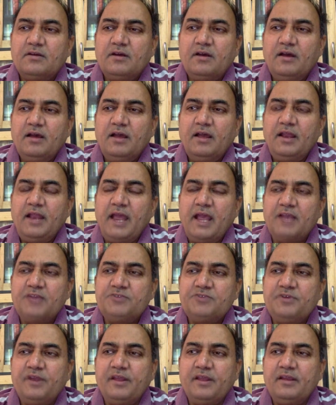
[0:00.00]
And
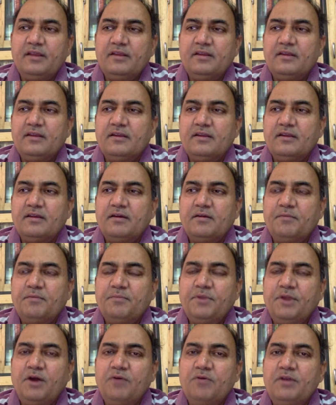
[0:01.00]
actually,
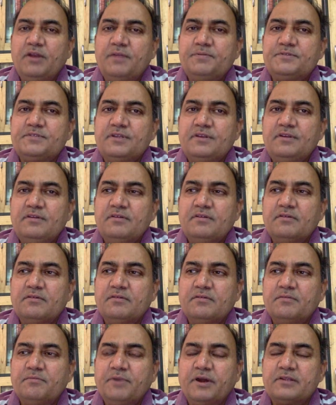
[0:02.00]
Brown lives in
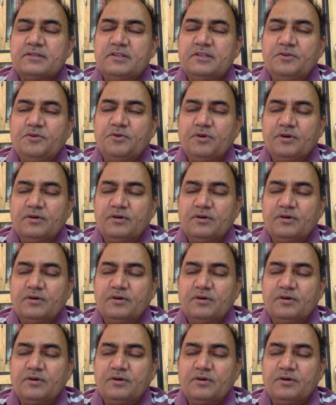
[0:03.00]
Barcelona.